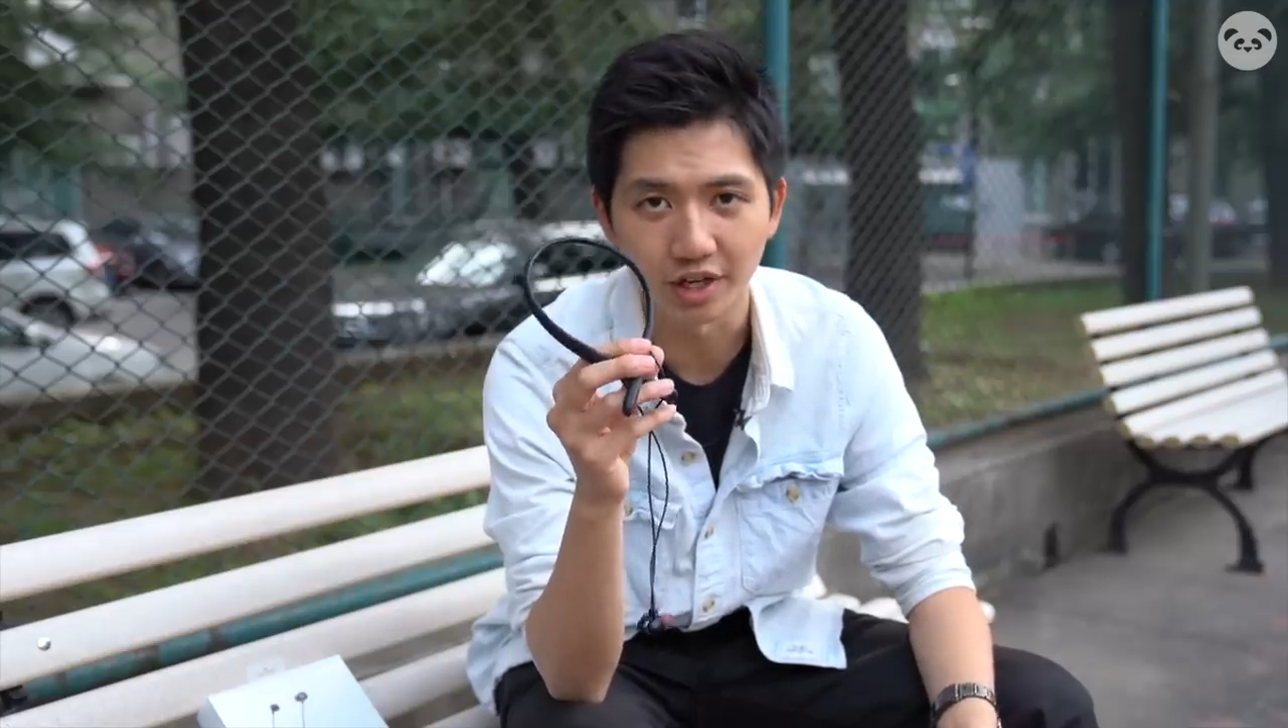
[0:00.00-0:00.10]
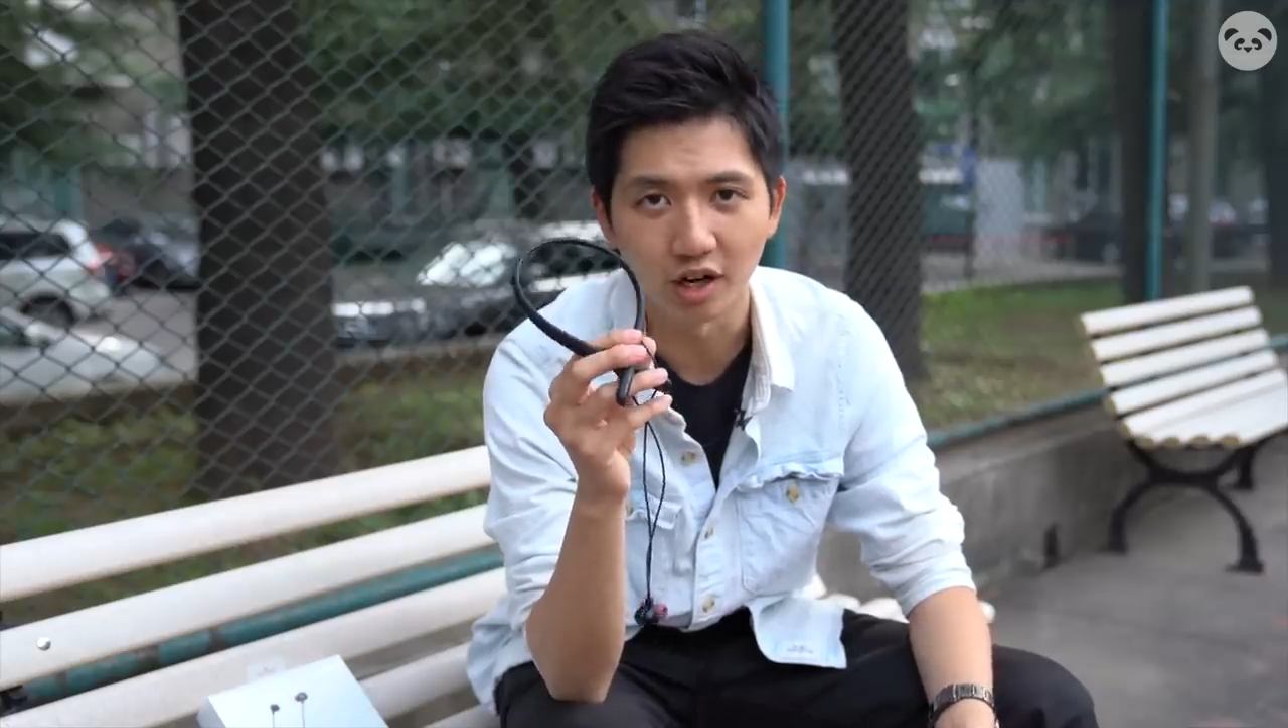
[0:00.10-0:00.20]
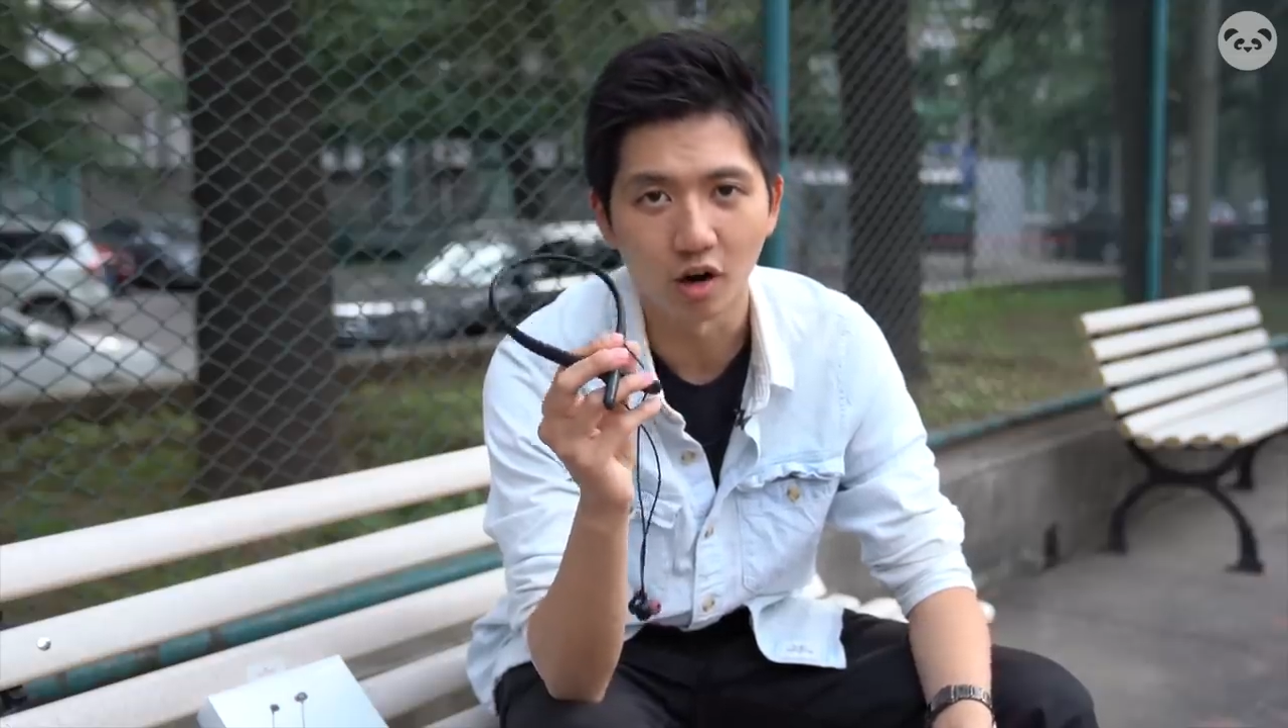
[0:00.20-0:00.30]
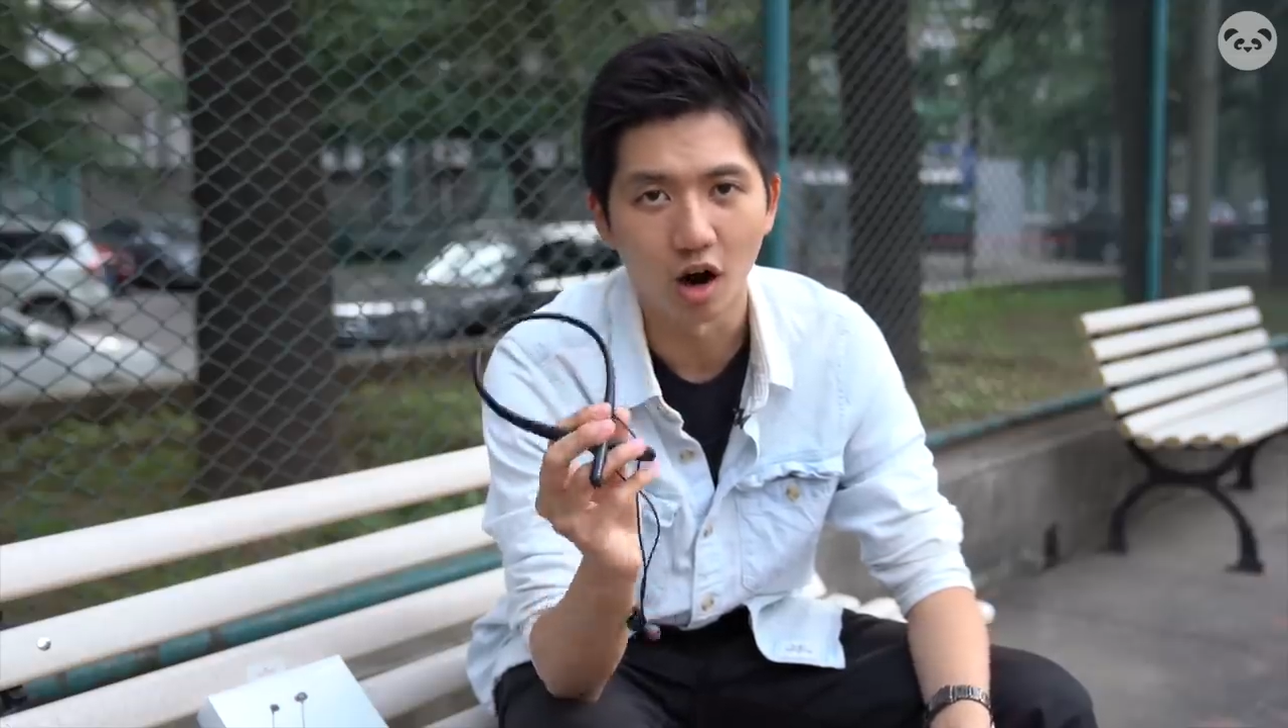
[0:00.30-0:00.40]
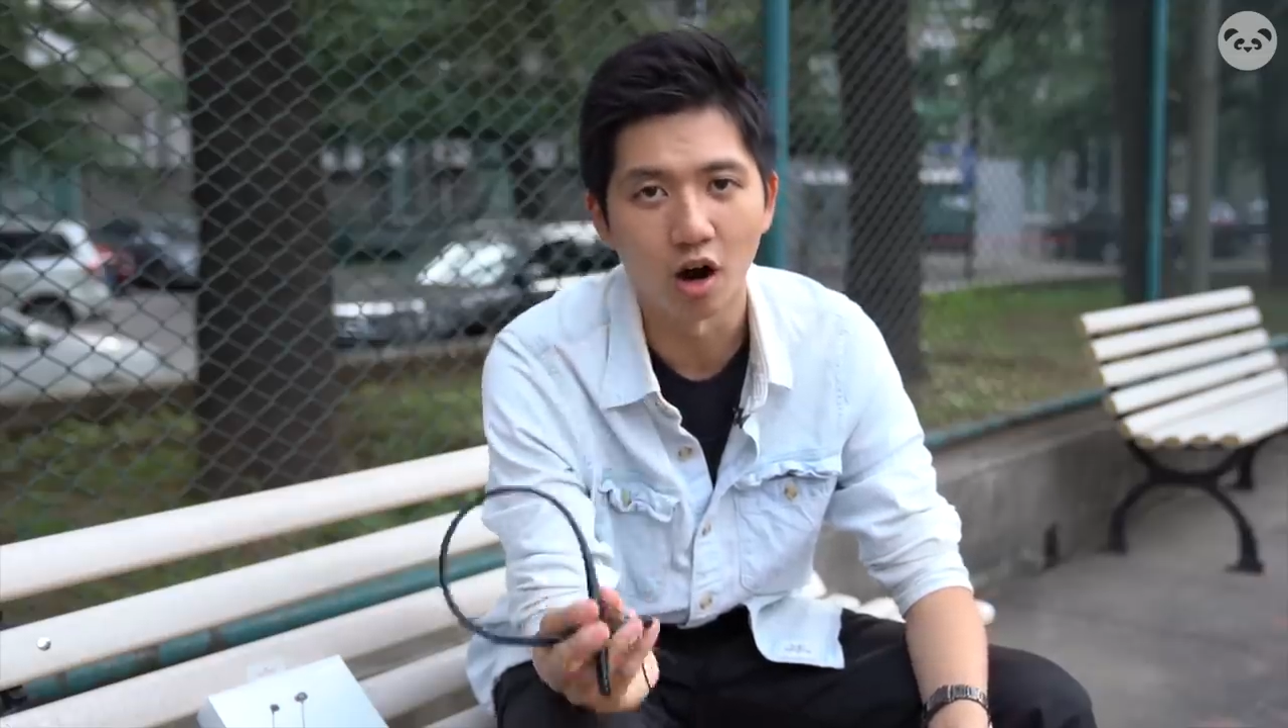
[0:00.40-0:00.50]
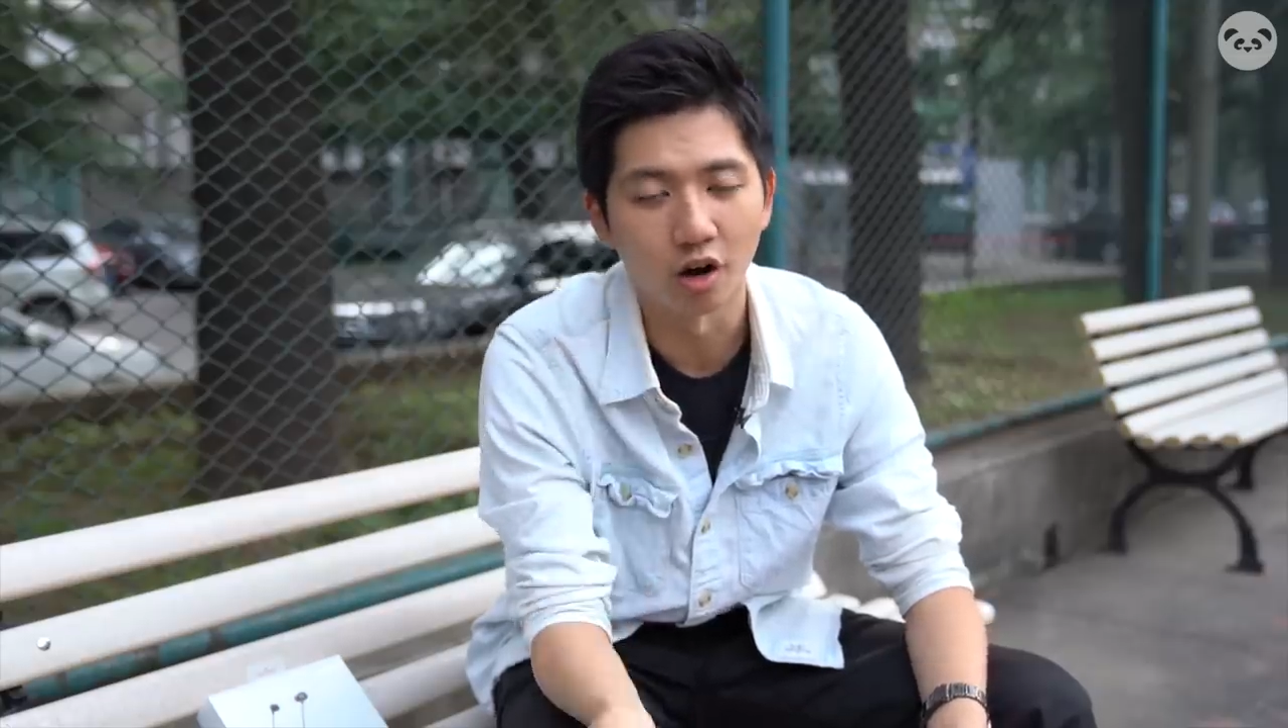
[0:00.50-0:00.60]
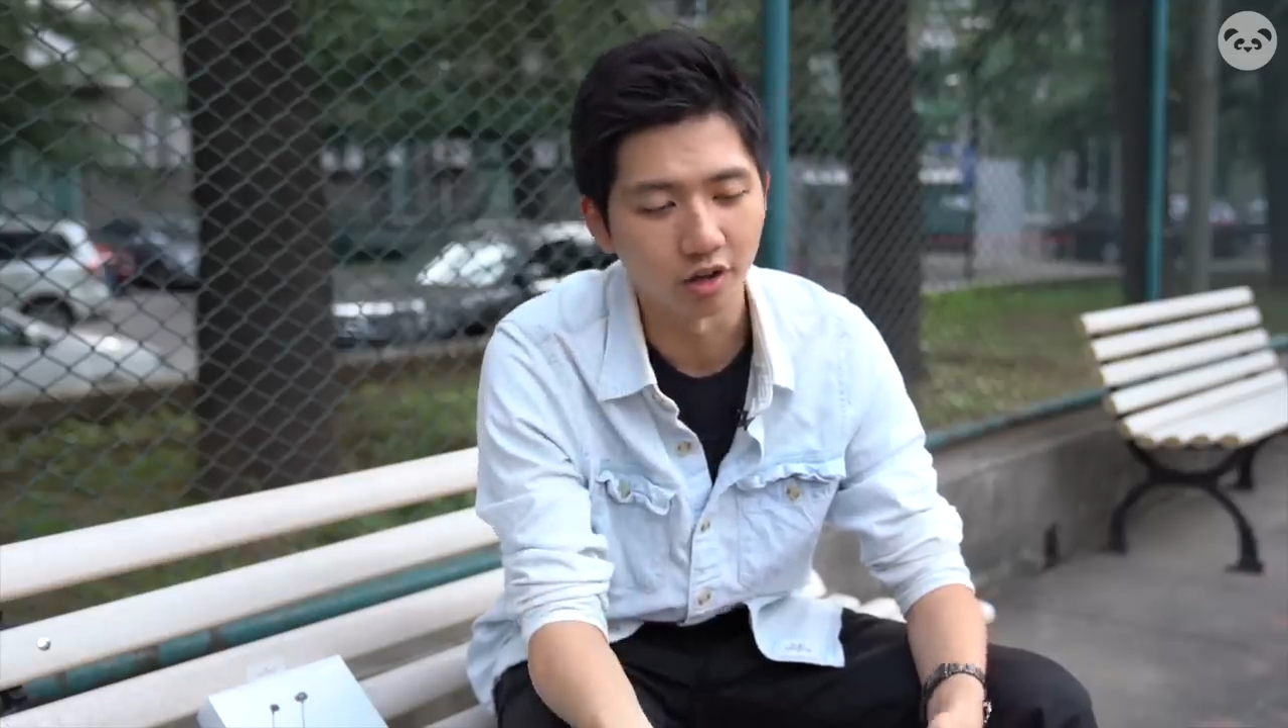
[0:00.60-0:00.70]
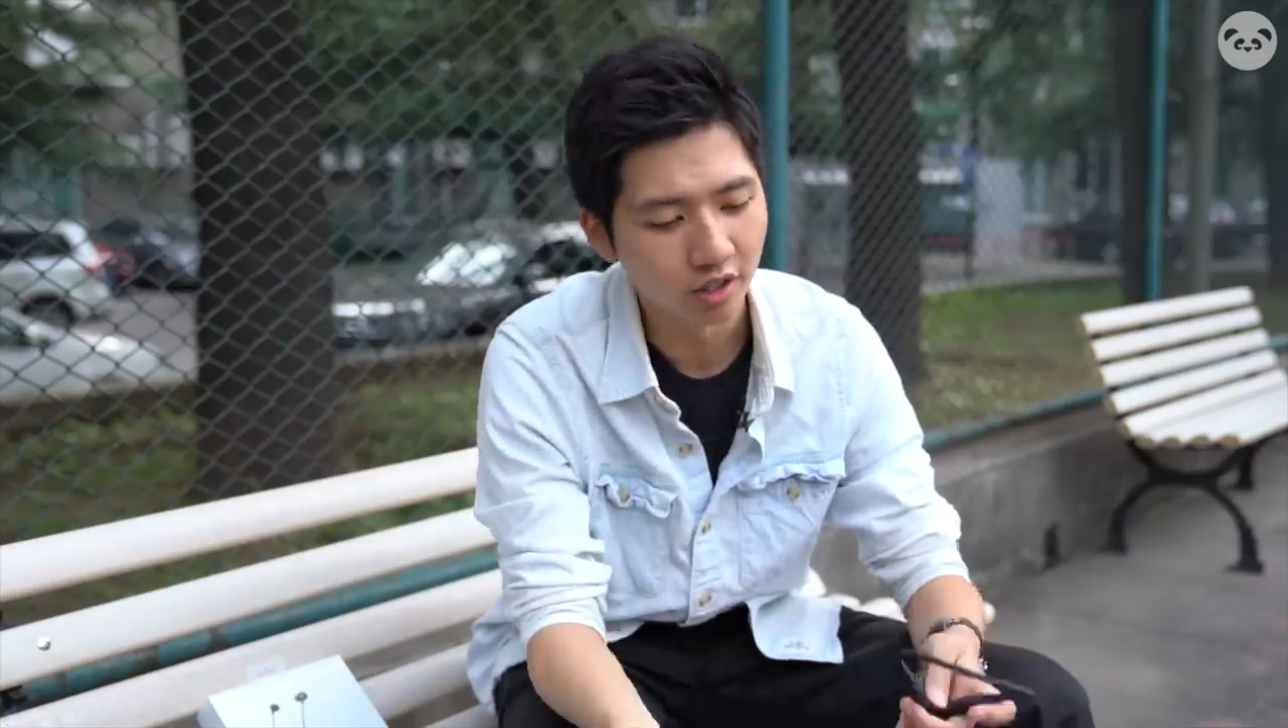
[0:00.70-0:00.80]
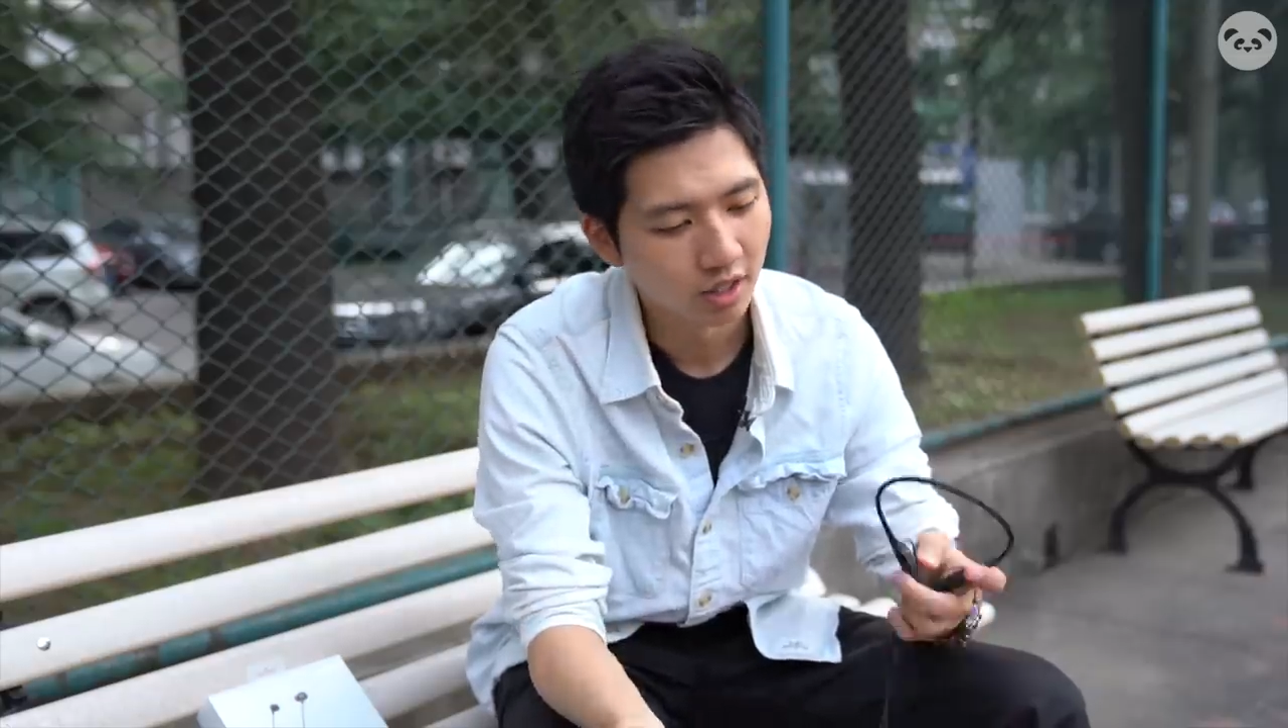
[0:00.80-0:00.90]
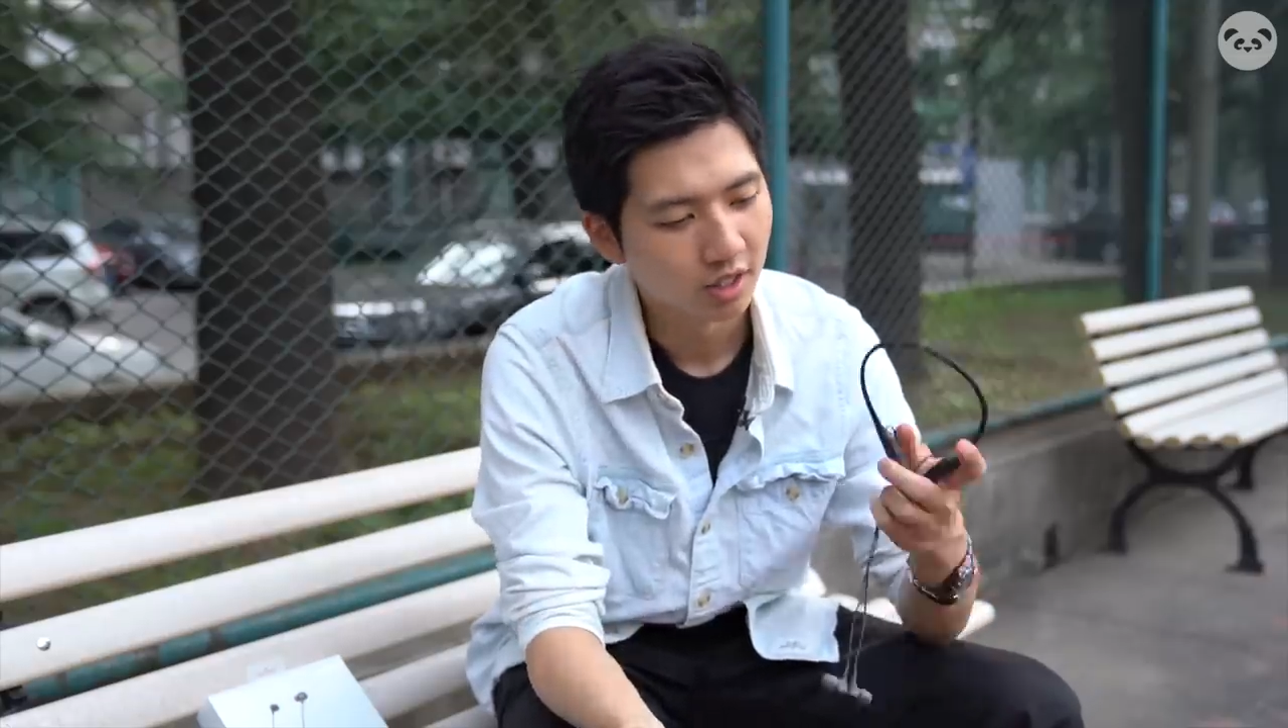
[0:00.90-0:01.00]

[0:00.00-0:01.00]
now are